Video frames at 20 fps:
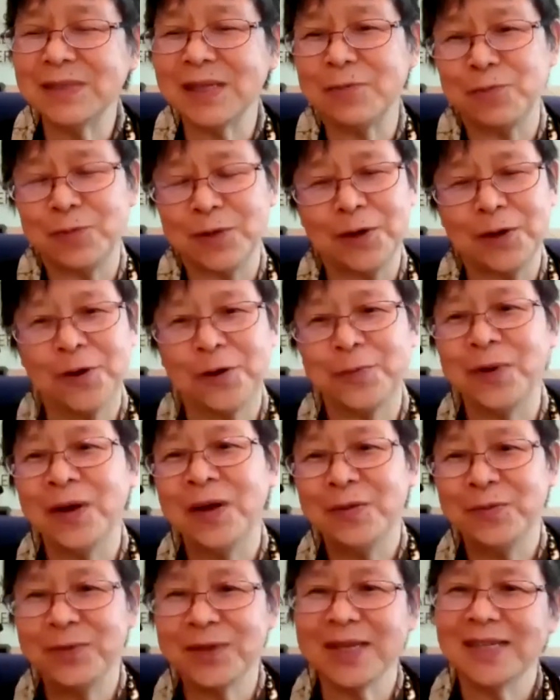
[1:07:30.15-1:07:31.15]
and we hope
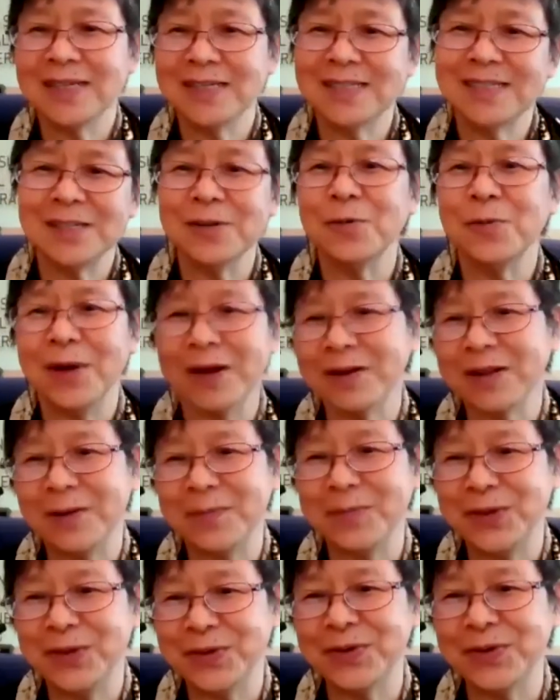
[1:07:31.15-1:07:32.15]
we can still
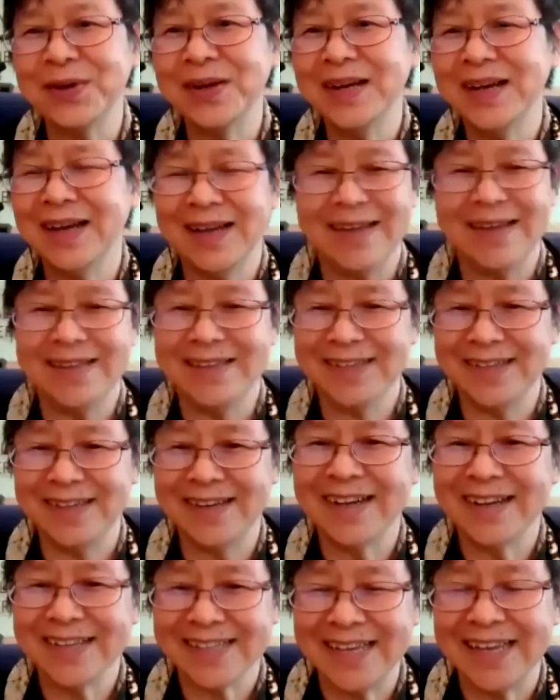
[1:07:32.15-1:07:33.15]
welcome you
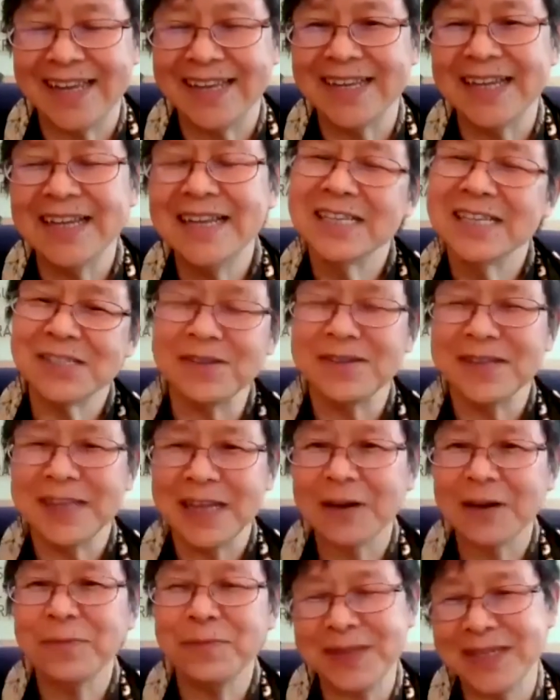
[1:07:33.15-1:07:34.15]
here again. So
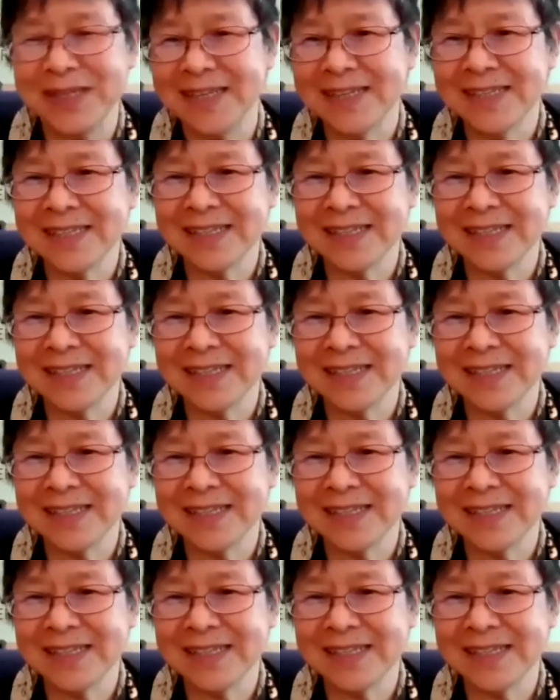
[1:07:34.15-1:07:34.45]
now please,